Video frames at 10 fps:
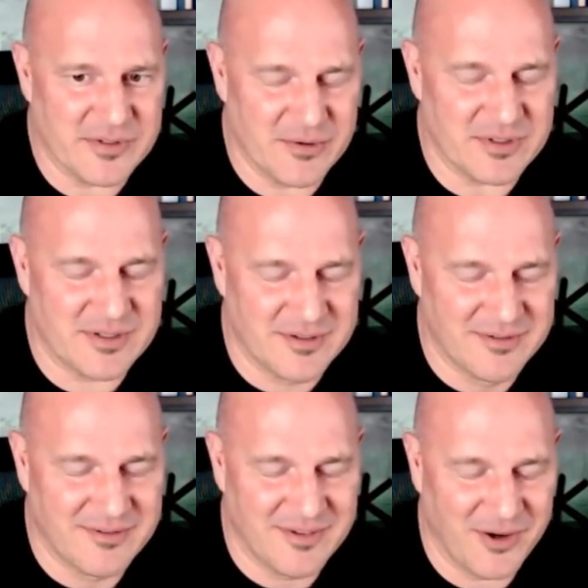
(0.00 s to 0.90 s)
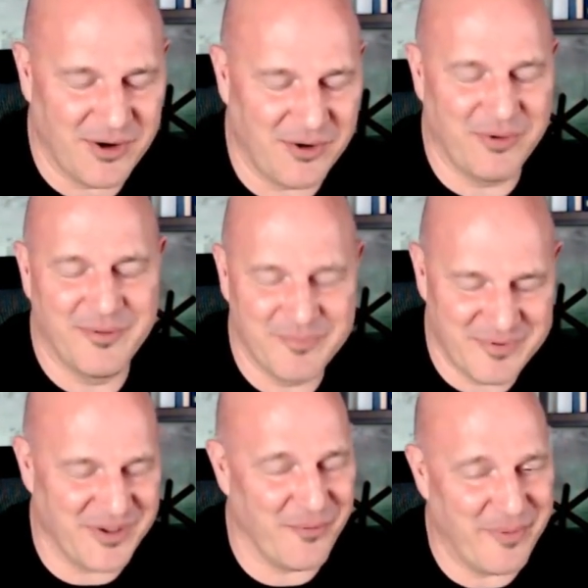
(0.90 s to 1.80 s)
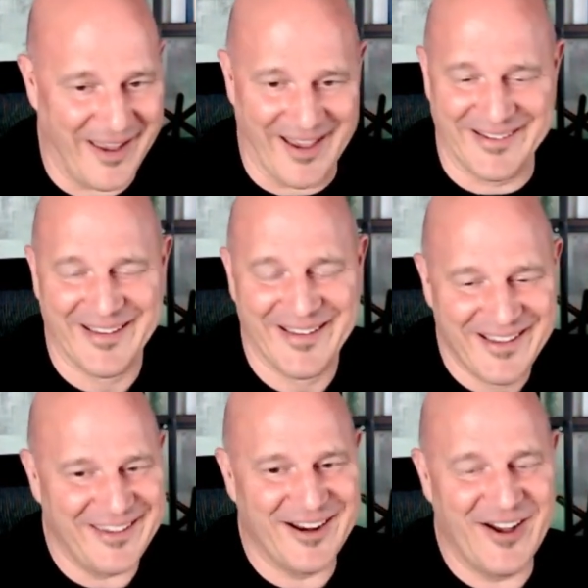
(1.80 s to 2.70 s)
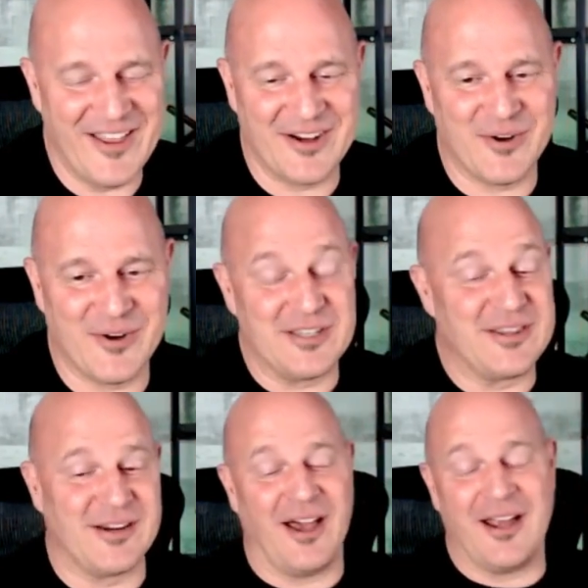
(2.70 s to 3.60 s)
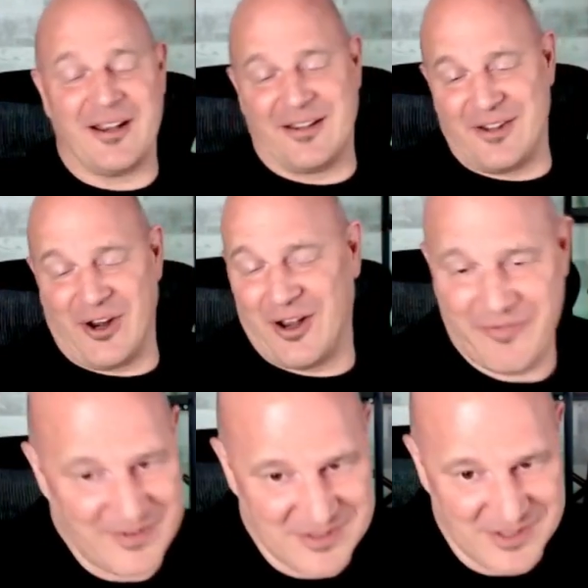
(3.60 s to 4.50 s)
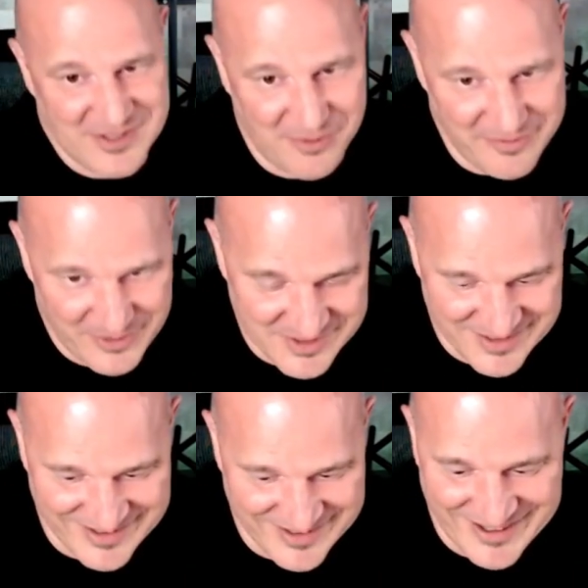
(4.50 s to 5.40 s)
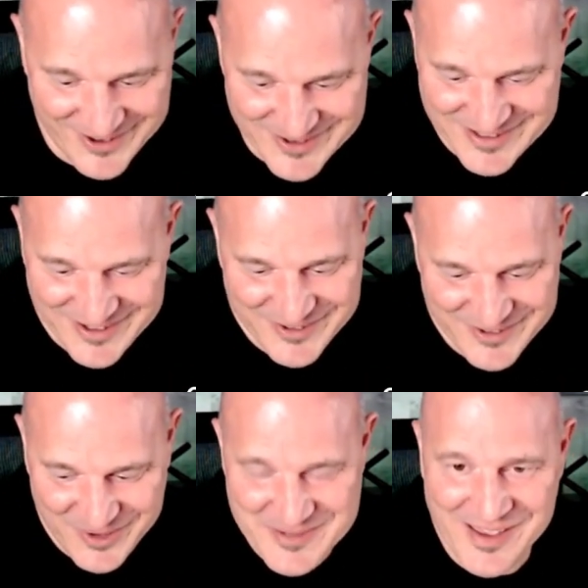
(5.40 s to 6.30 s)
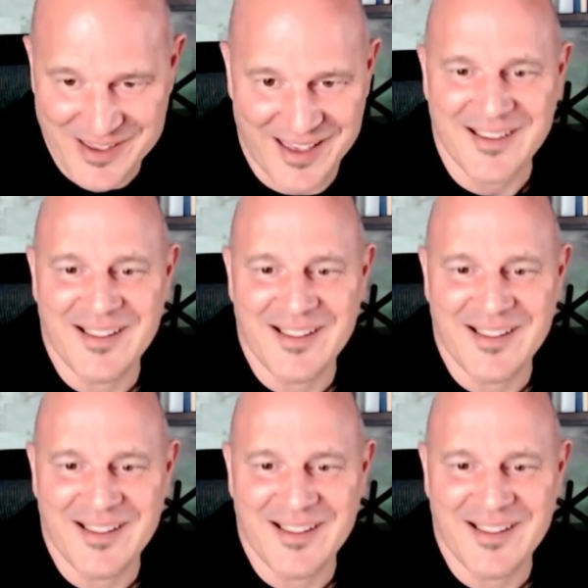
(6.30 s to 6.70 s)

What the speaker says: It was so bad, and then of course they're not all 5-star reviews, so don't expect that.